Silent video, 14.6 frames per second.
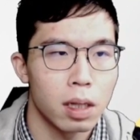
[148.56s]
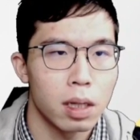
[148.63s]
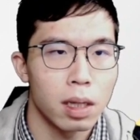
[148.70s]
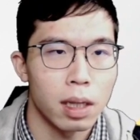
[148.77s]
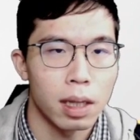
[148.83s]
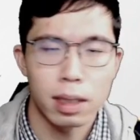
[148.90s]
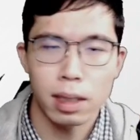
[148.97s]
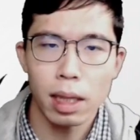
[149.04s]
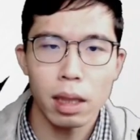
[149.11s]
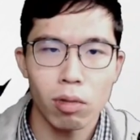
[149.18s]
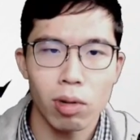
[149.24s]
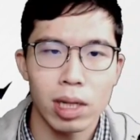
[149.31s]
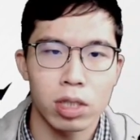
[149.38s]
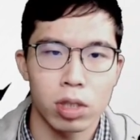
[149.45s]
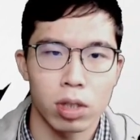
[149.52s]
In this
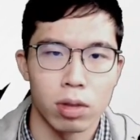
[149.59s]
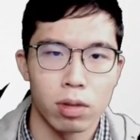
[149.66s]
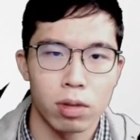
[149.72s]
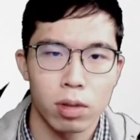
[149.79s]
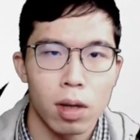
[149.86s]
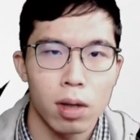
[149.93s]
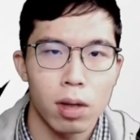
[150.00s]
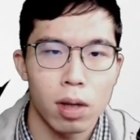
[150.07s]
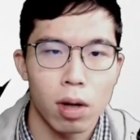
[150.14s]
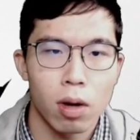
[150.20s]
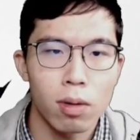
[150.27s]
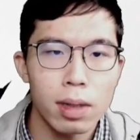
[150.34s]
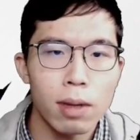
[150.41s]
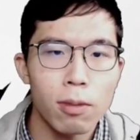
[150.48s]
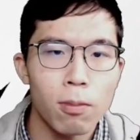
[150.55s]
question,
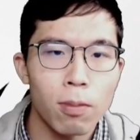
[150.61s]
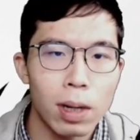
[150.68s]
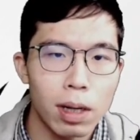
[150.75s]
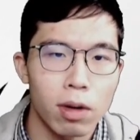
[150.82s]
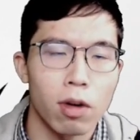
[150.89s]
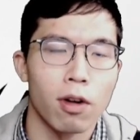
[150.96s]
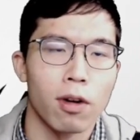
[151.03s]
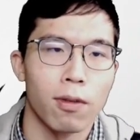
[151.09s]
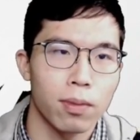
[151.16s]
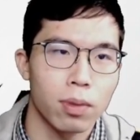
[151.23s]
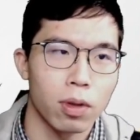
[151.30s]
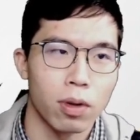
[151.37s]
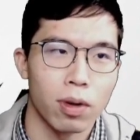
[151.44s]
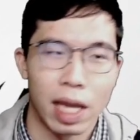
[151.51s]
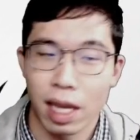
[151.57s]
only one of
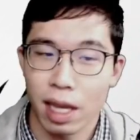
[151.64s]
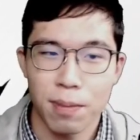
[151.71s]
the A,